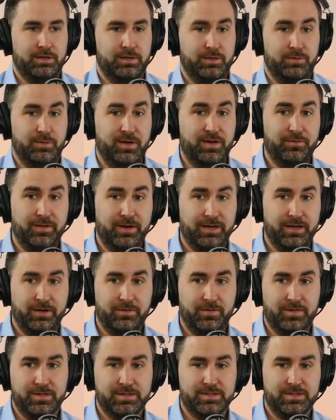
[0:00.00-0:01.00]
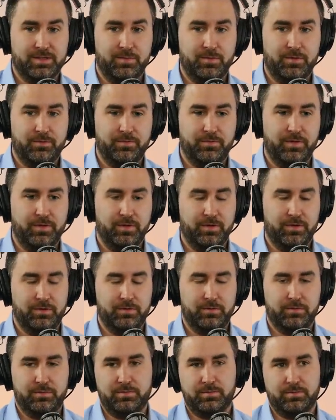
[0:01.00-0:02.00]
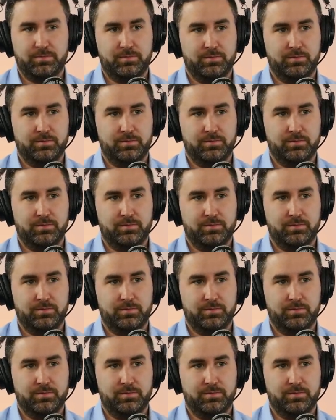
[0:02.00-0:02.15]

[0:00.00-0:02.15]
you may find out that some of the